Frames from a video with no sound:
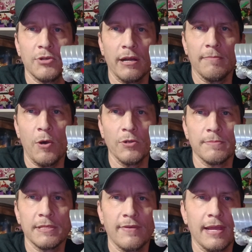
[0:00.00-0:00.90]
trying to pose
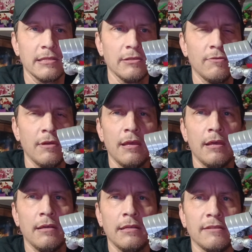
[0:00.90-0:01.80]
him and stuff like that too,
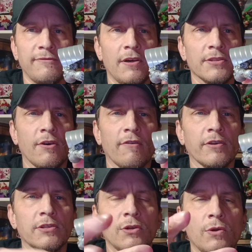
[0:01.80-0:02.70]
he just falls
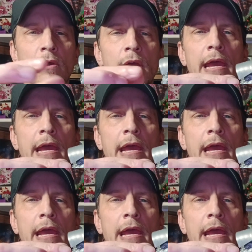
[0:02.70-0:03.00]
over too.